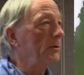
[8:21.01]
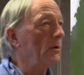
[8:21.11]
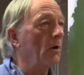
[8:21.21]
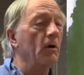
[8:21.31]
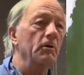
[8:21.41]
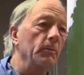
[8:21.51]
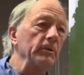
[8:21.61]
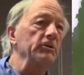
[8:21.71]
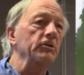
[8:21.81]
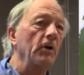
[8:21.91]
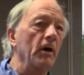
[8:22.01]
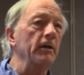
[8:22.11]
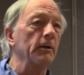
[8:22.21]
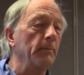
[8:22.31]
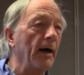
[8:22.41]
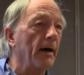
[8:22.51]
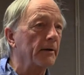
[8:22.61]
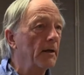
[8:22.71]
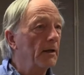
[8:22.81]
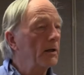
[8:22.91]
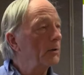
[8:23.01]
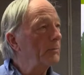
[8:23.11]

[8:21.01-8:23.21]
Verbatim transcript: No longer are we just talking about you know,